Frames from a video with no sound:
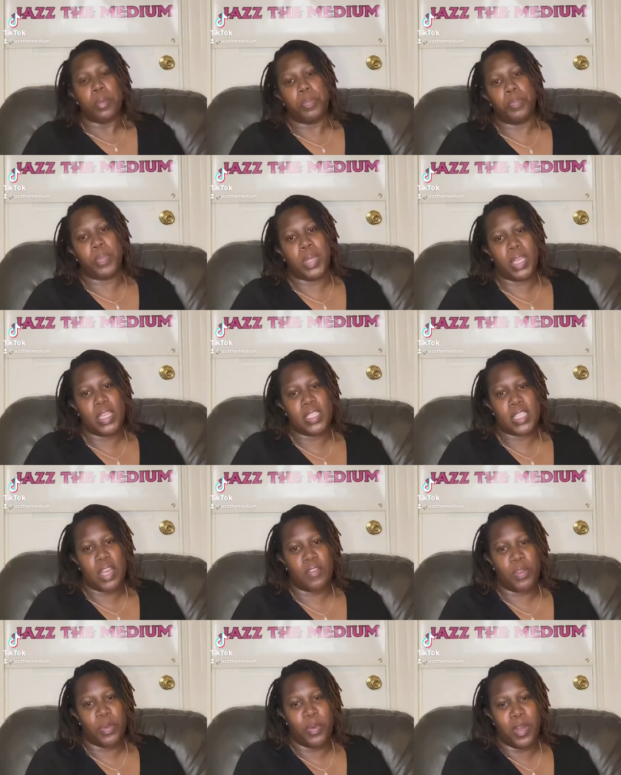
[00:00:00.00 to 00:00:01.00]
Peace,
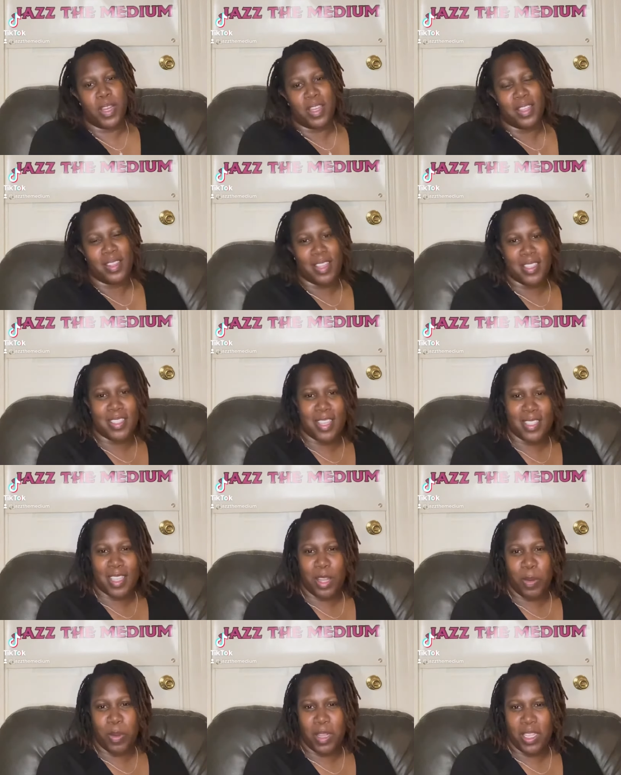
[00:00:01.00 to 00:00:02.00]
everyone. This is a
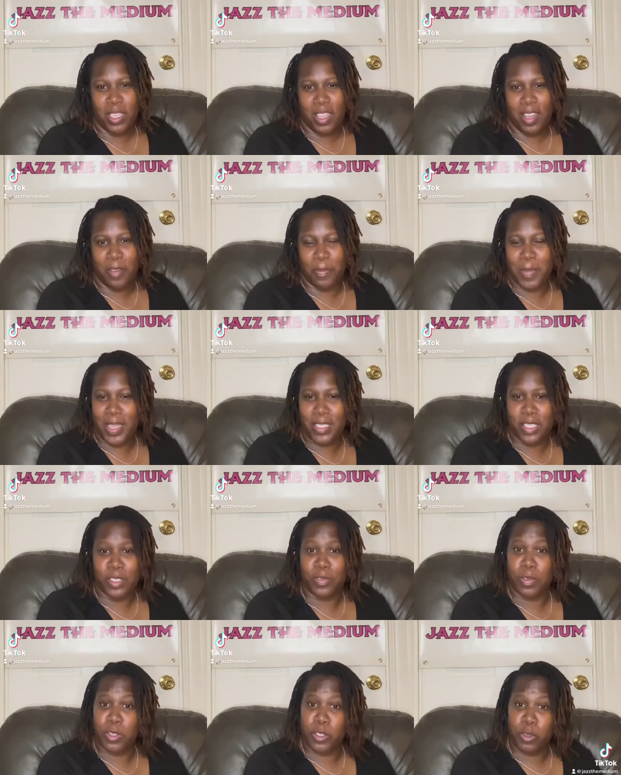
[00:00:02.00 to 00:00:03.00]
quick love message
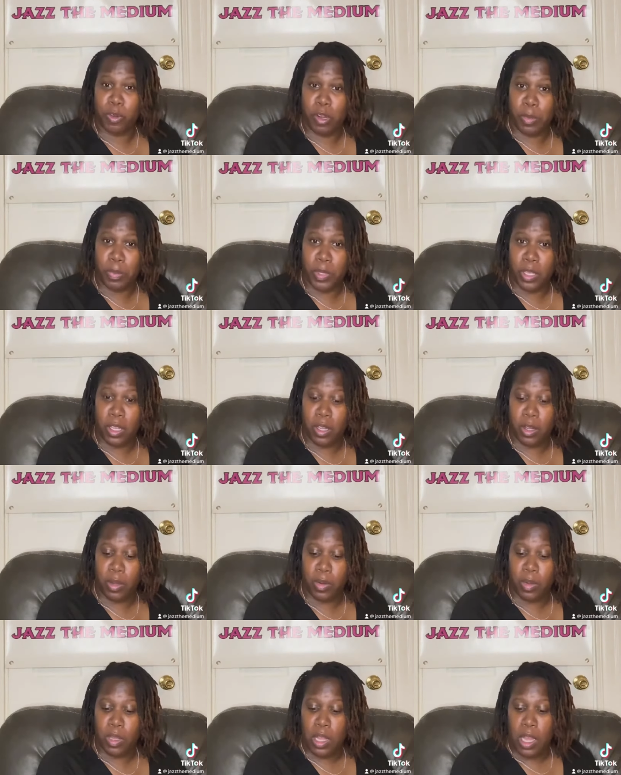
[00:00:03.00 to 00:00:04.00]
for
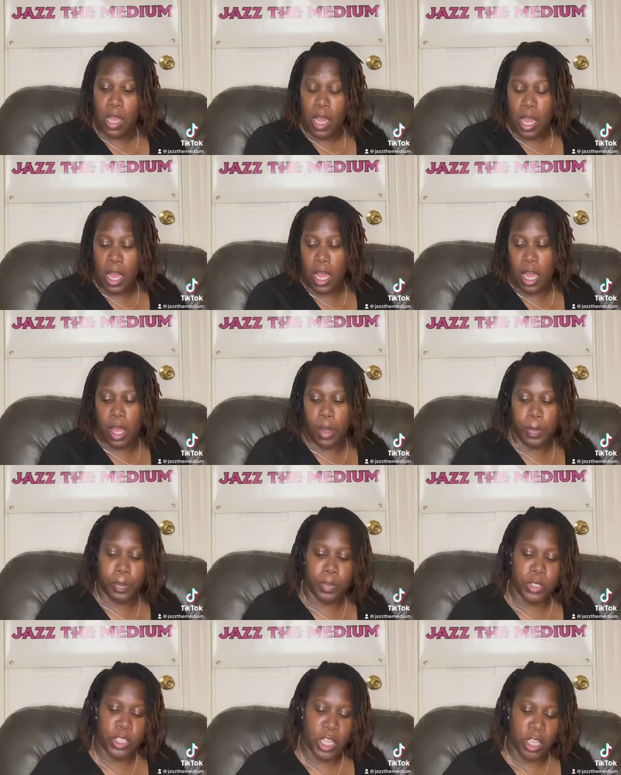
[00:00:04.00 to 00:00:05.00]
Scorpio.
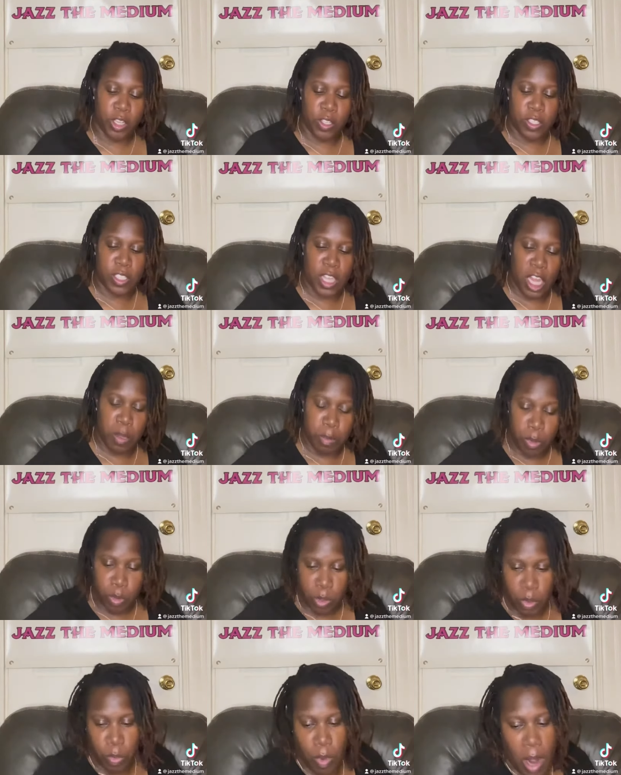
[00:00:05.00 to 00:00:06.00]
Check your sun, moon,
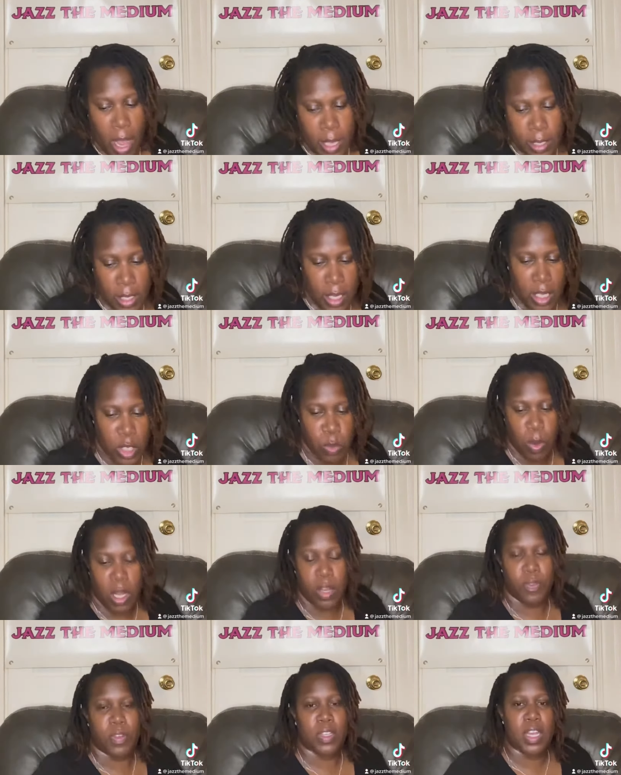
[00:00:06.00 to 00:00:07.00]
and rising as well
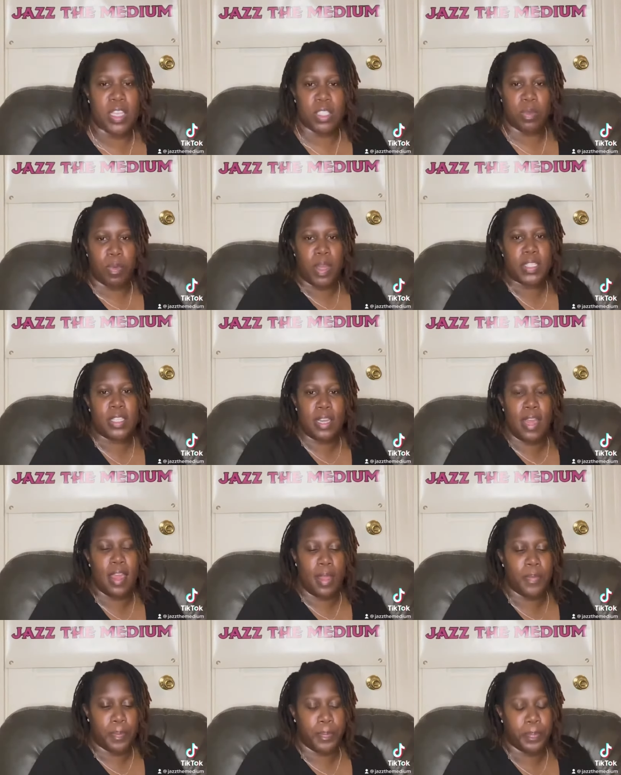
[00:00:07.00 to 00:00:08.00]
if it doesn't
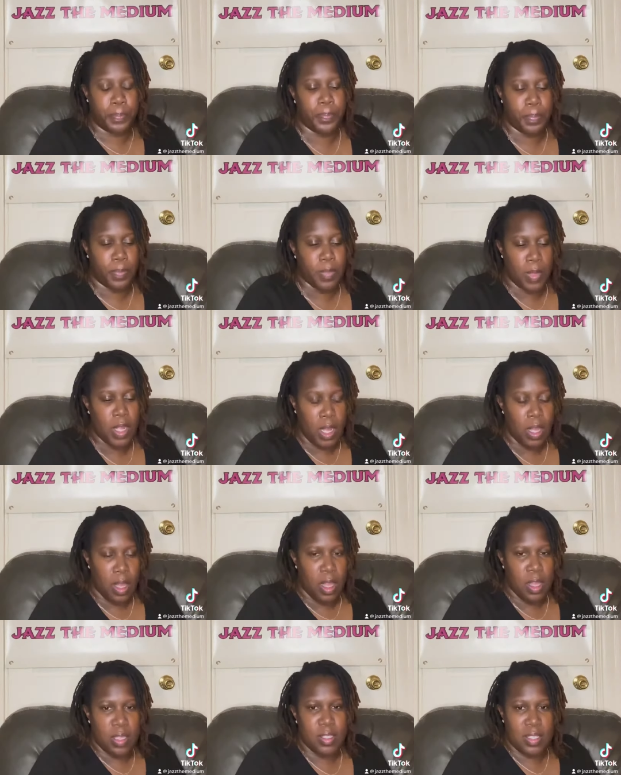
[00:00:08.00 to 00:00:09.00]
resonate.
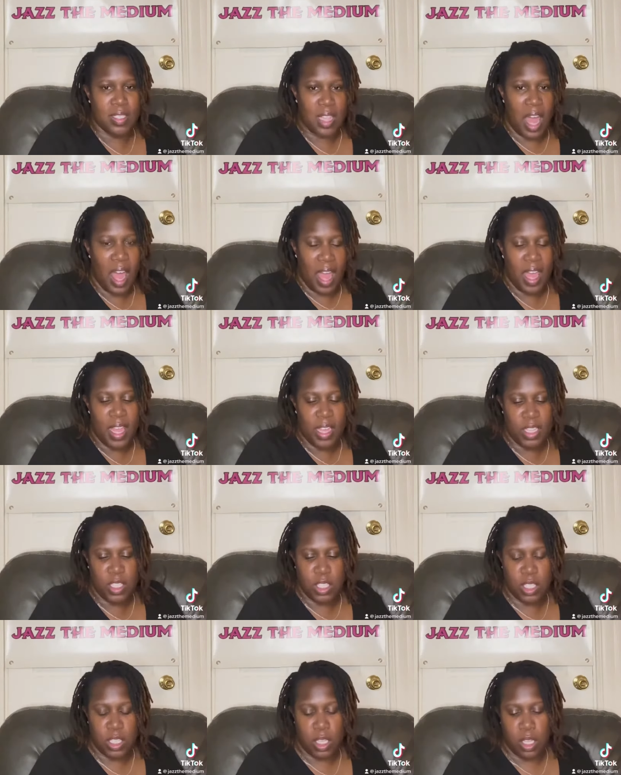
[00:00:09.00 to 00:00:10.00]

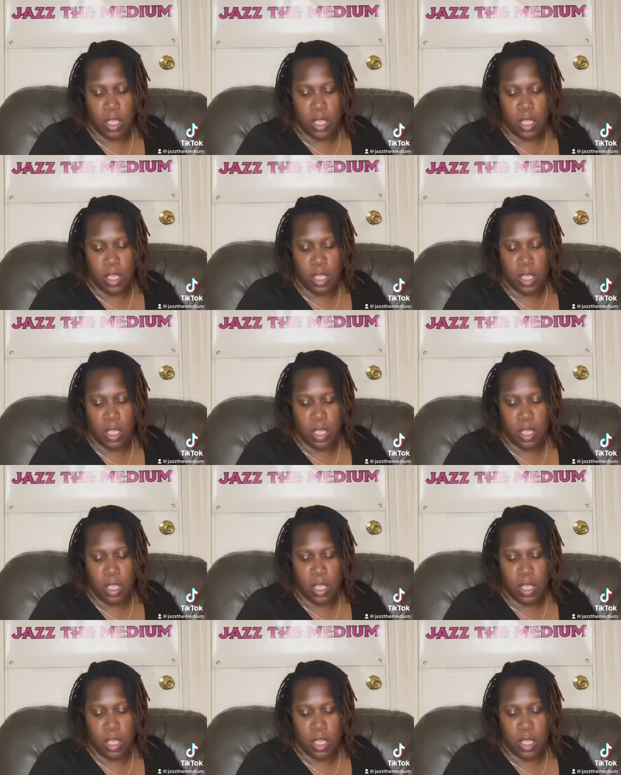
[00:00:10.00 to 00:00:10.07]
Signs